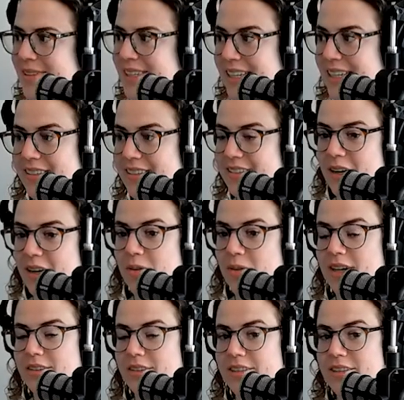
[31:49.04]
Yes. And what
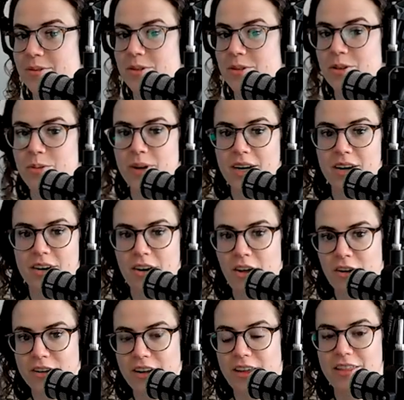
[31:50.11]
I'll say real quick on All
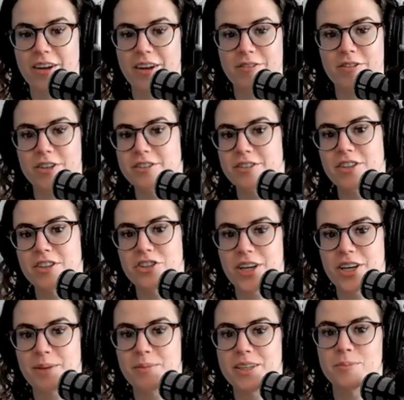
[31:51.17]
or Nothing first,
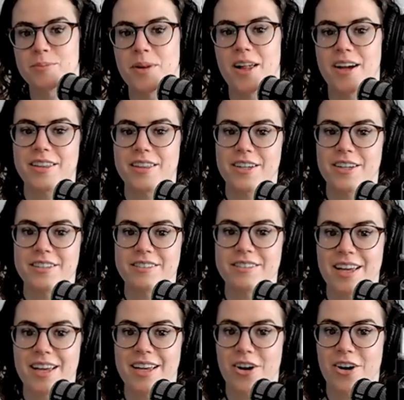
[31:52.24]
shameless plug there is
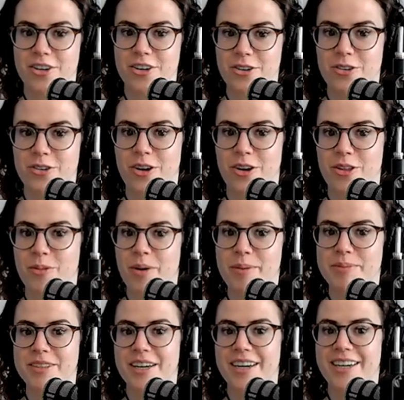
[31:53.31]
an article on the
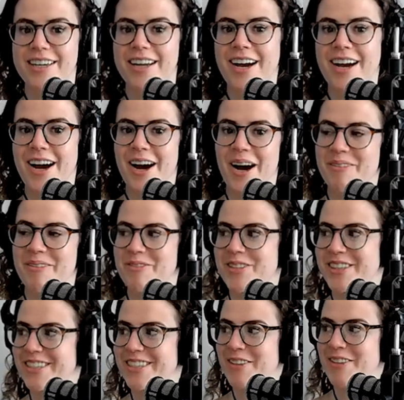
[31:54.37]
website, um,
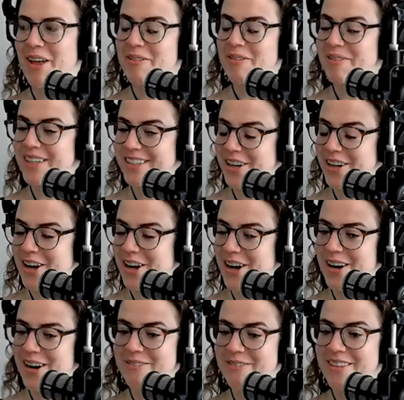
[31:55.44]

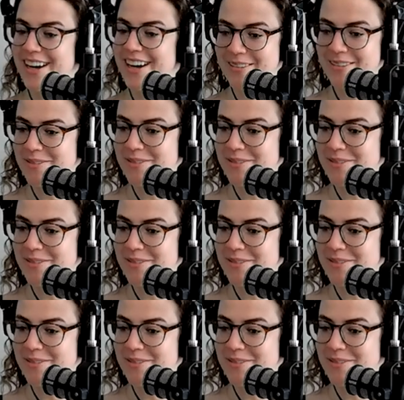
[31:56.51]
physiquedevelopment.com, that